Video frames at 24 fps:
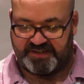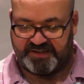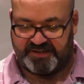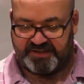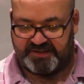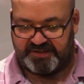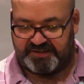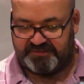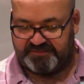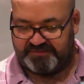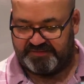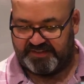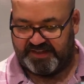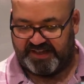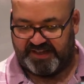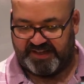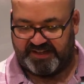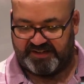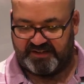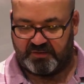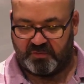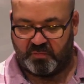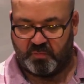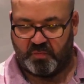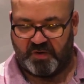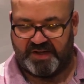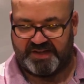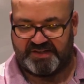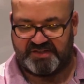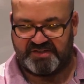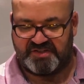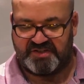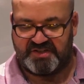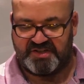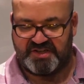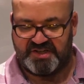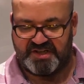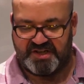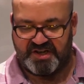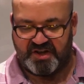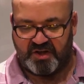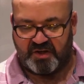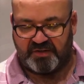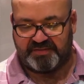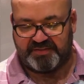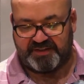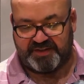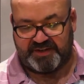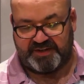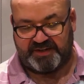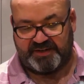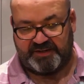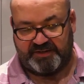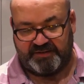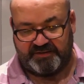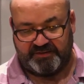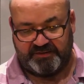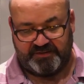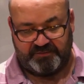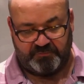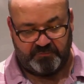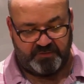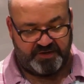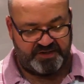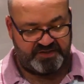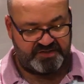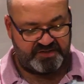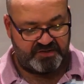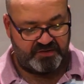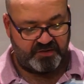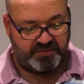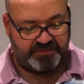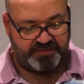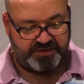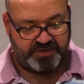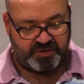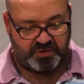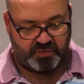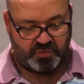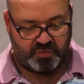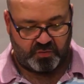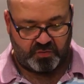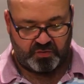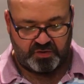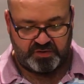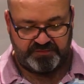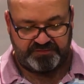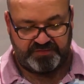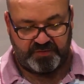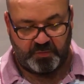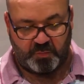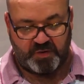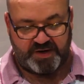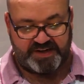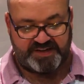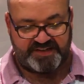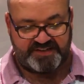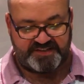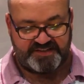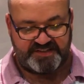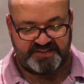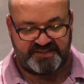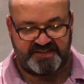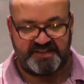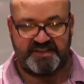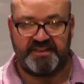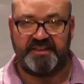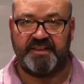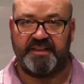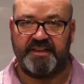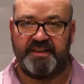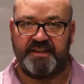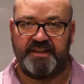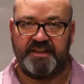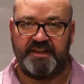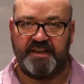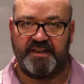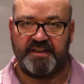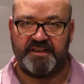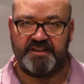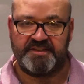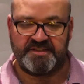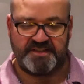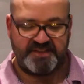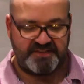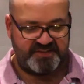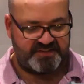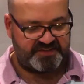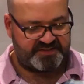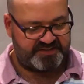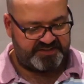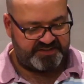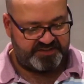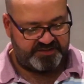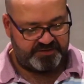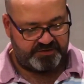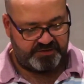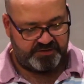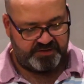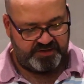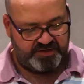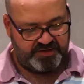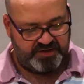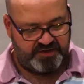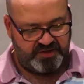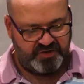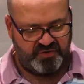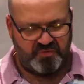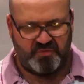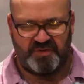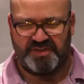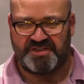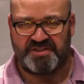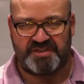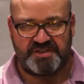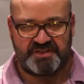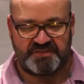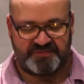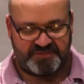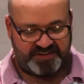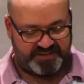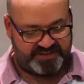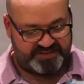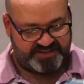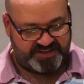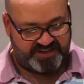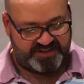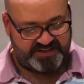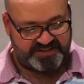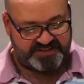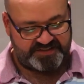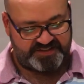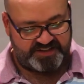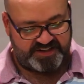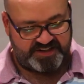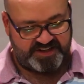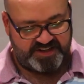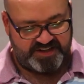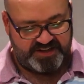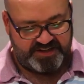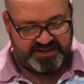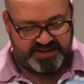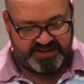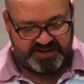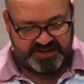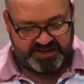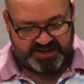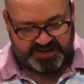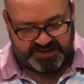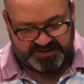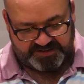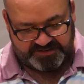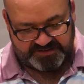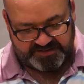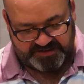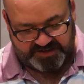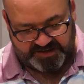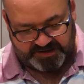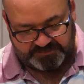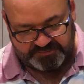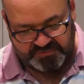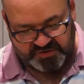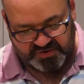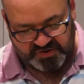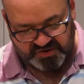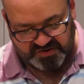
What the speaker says: knife, the handle weighs nothing. All of the weight is in the steel, which is fantastic. And I'm